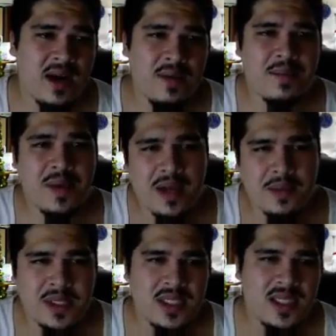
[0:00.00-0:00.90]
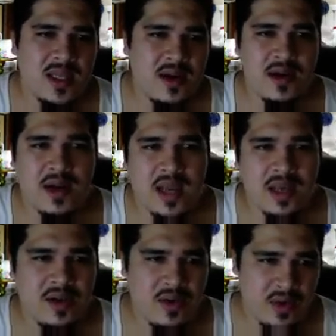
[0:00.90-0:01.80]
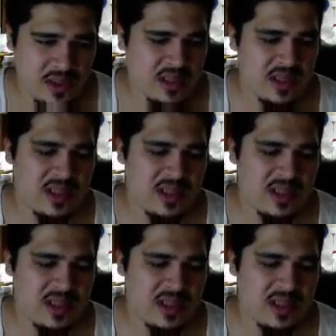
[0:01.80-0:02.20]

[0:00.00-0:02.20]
perhaps consider not doing this.